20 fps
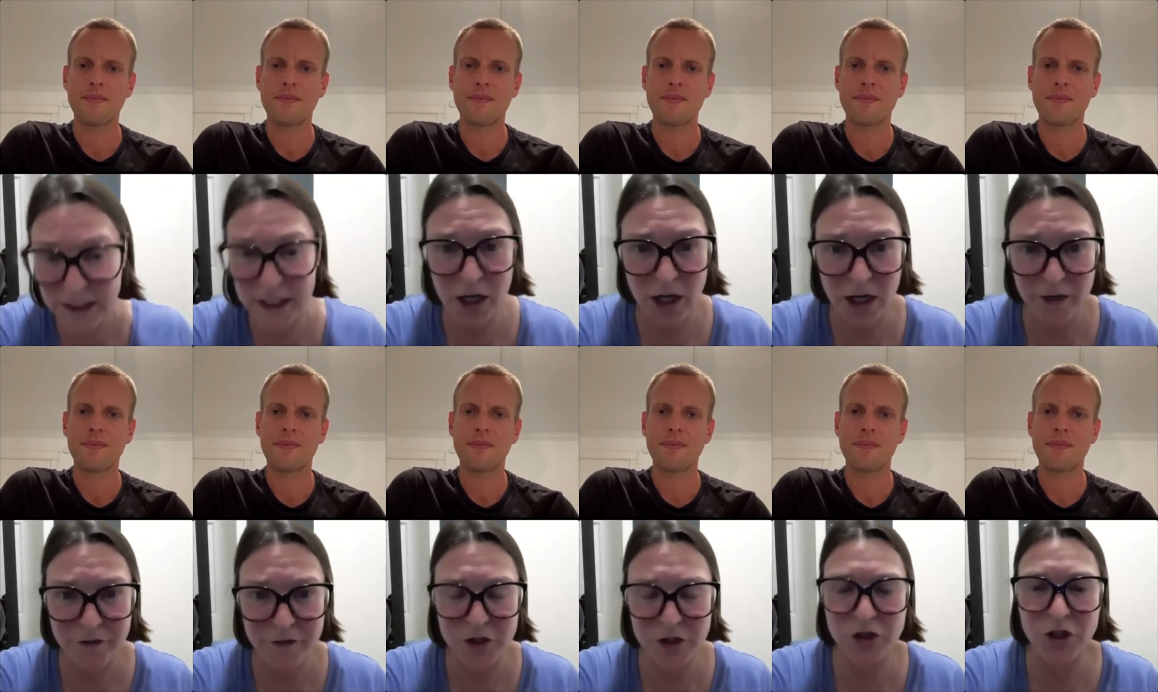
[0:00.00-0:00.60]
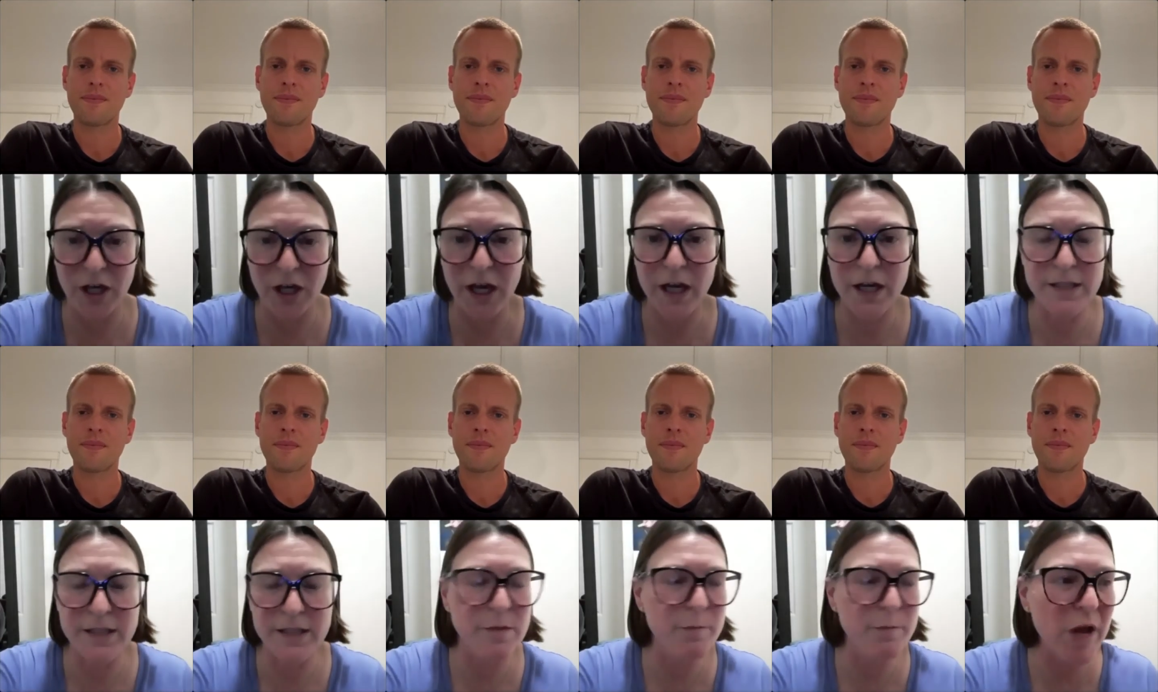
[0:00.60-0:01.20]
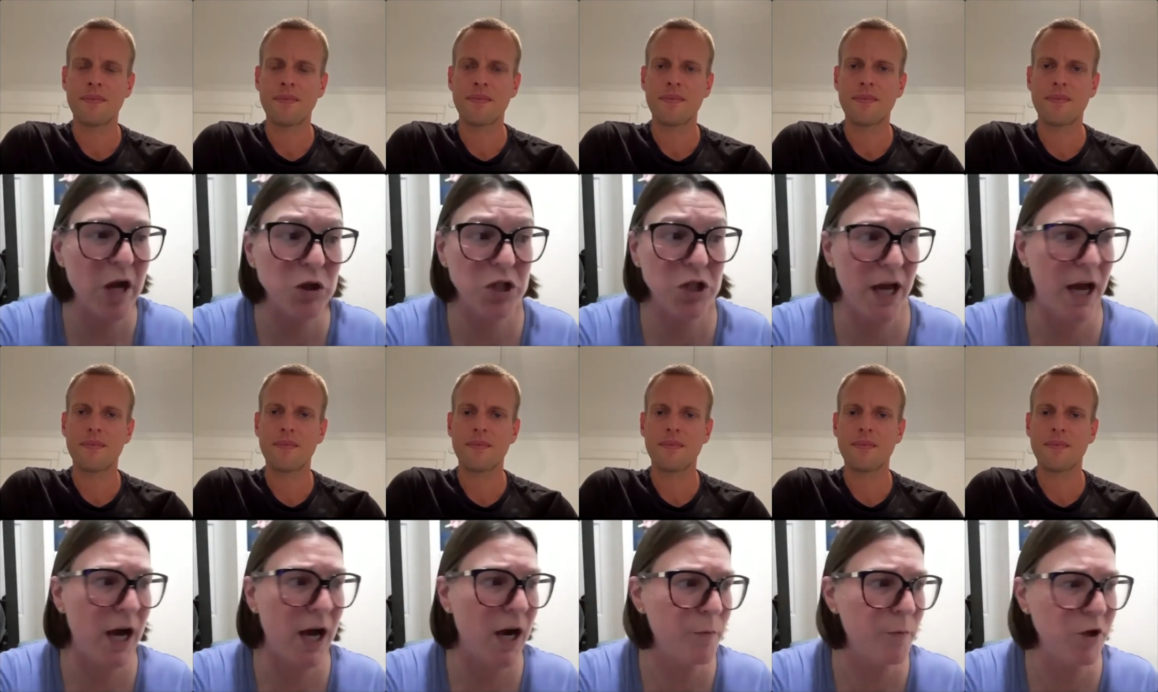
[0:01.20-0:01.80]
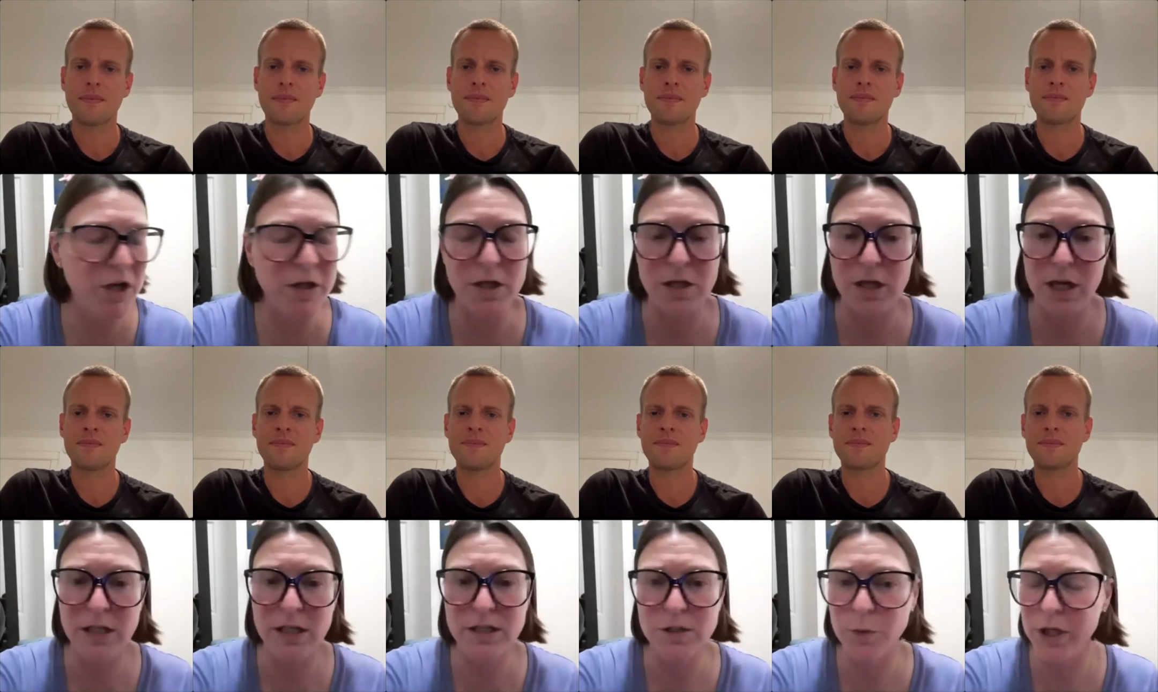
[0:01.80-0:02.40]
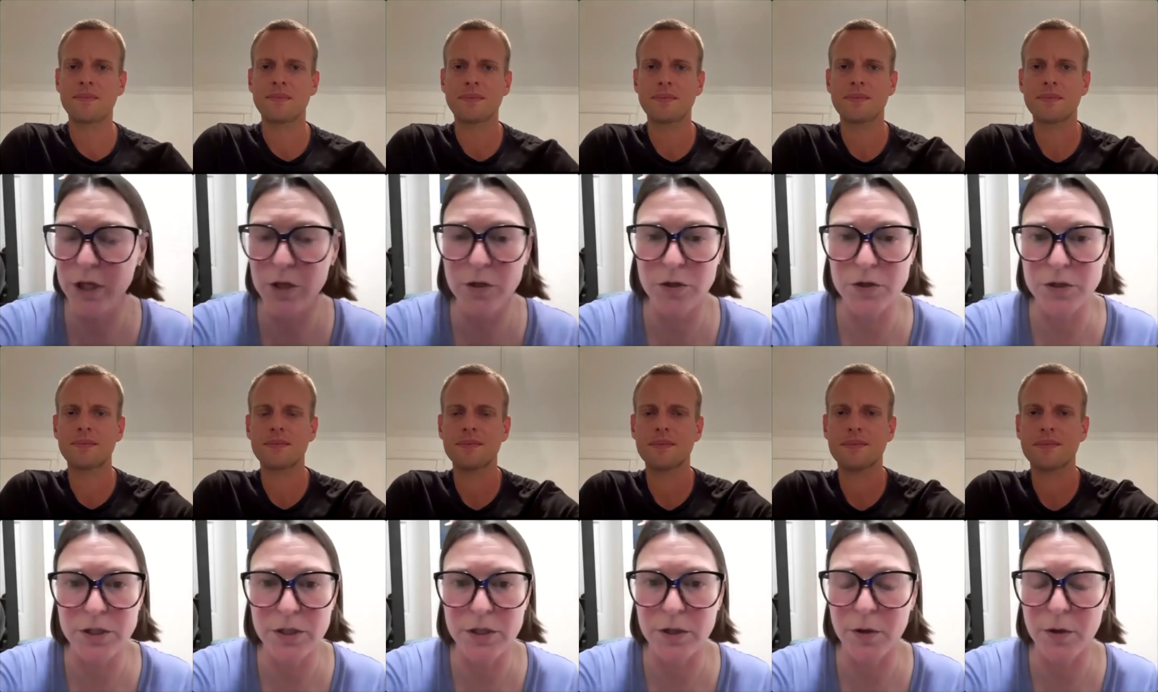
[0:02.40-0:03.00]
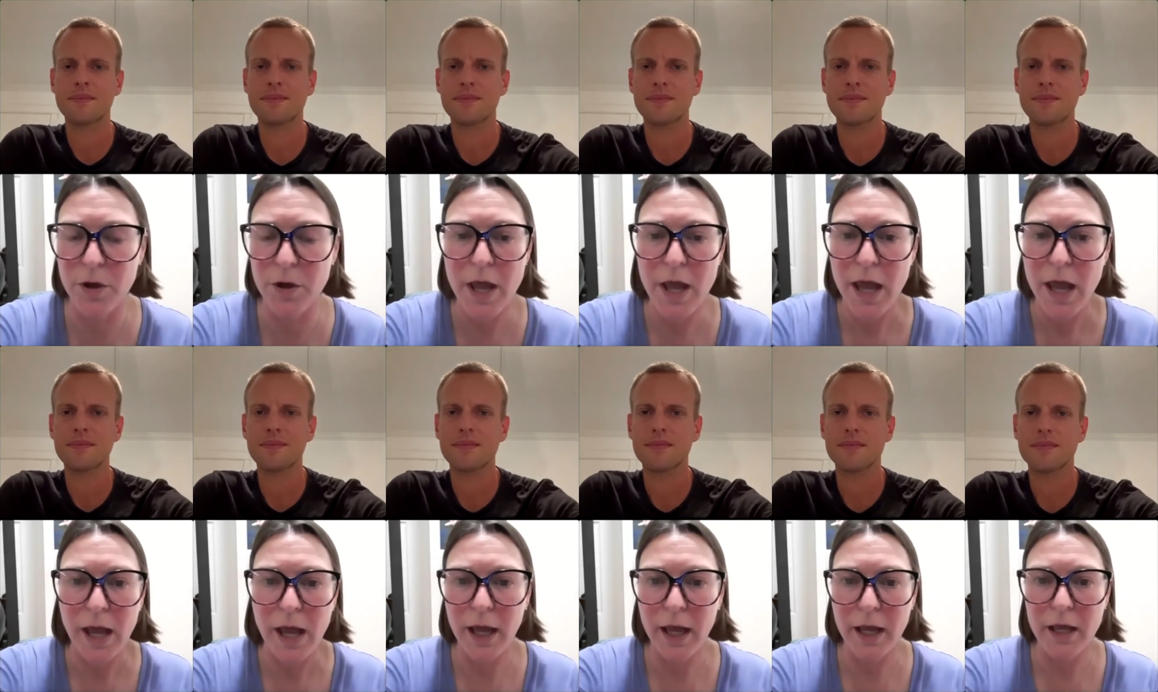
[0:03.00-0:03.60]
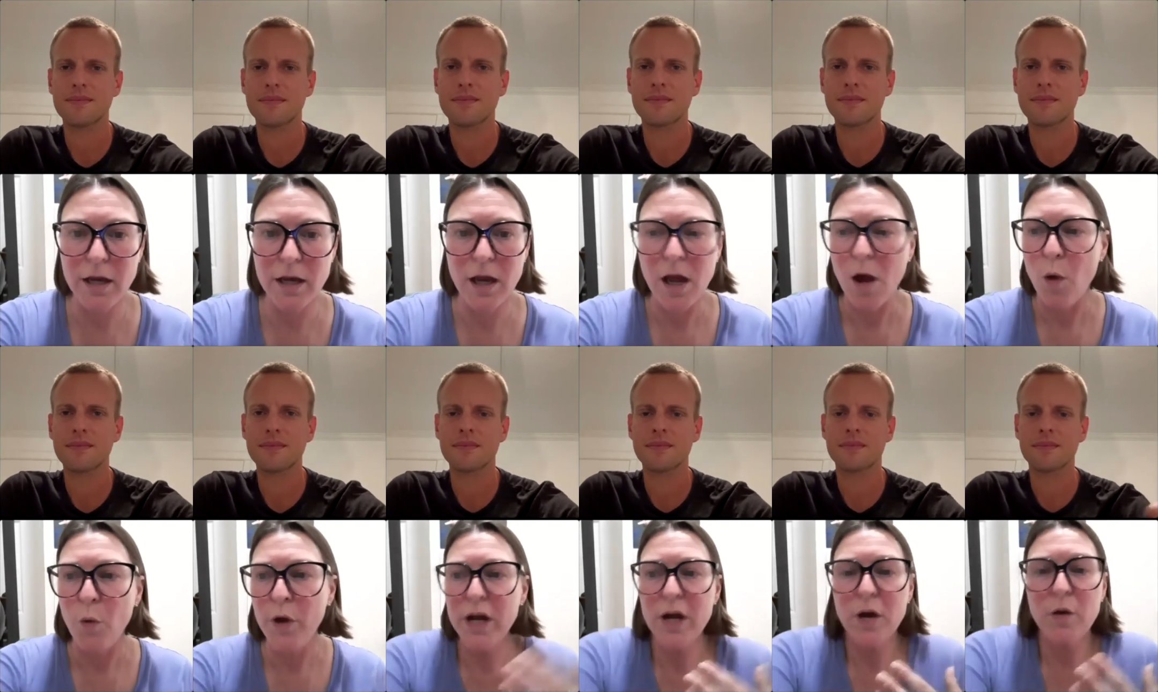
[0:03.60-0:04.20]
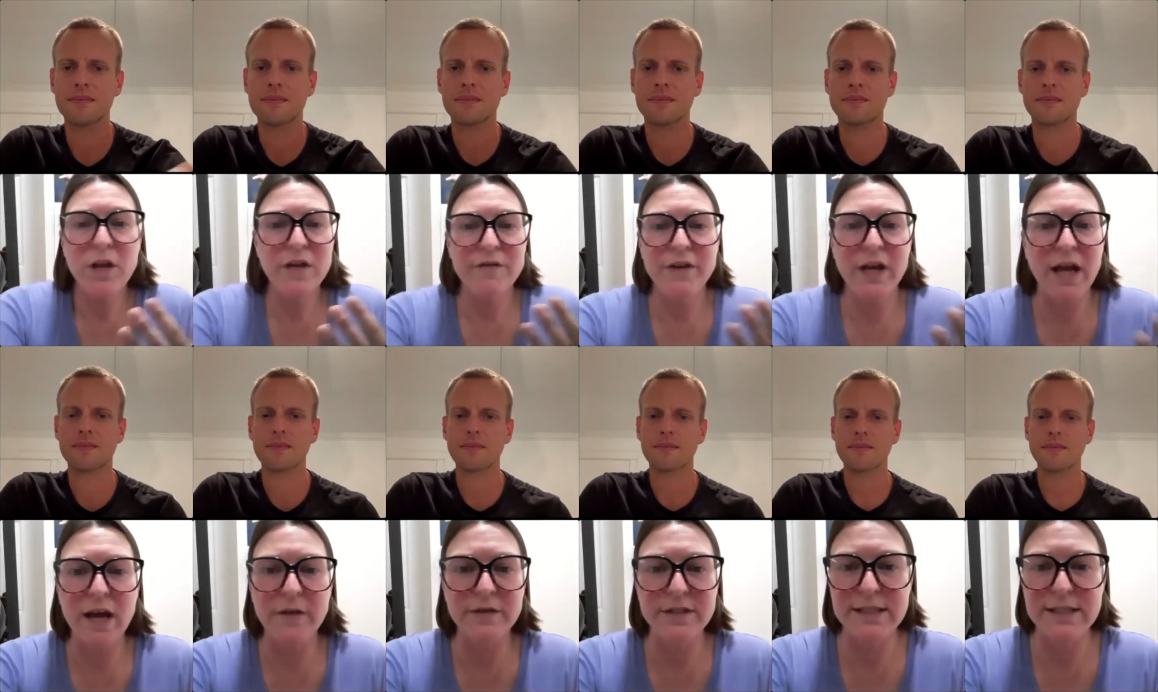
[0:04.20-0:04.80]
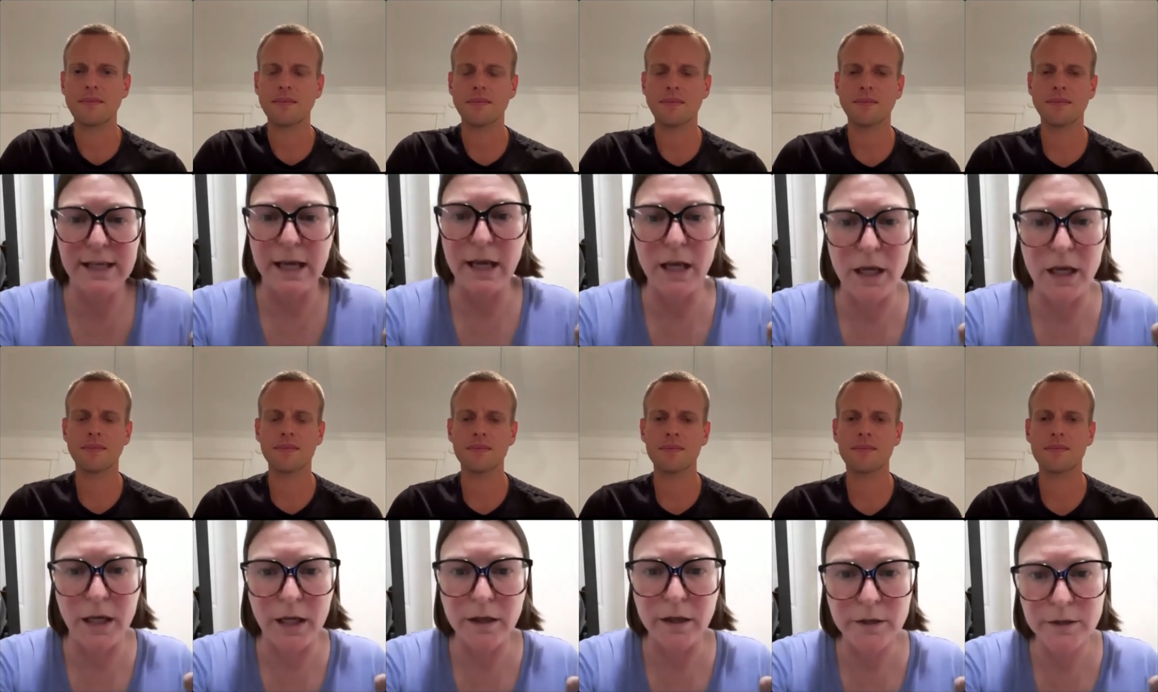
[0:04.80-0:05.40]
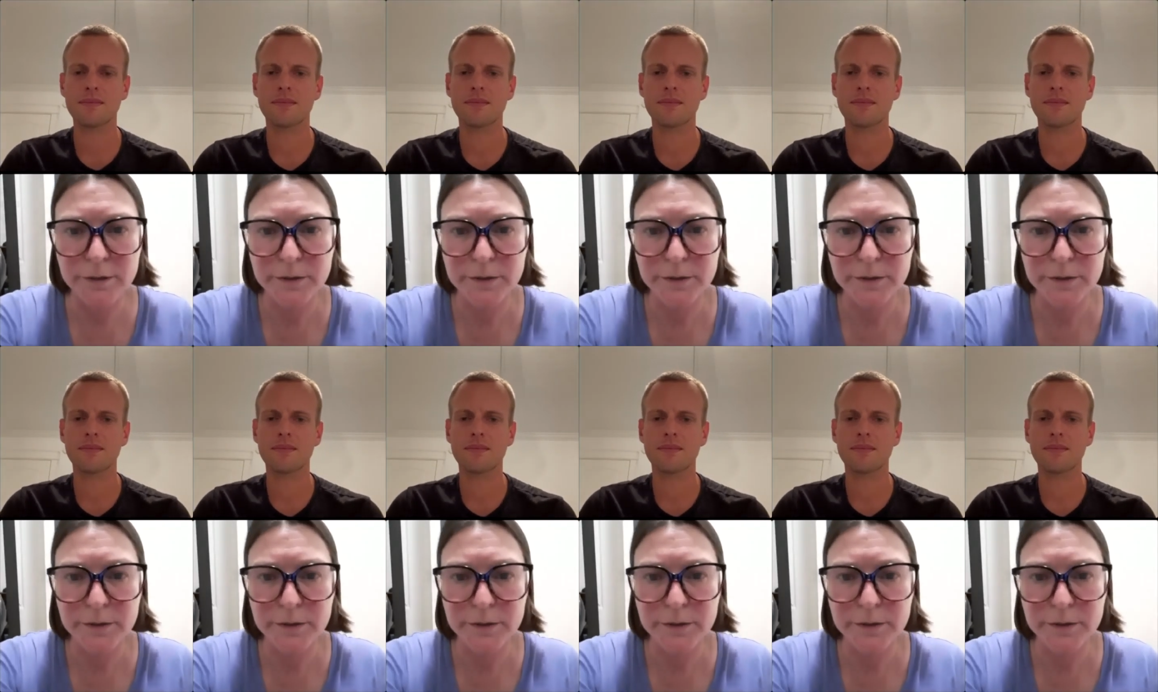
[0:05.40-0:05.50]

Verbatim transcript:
Speaker 1: off the chain. It's about to happen in the next week or two, and we don't even have a say in it.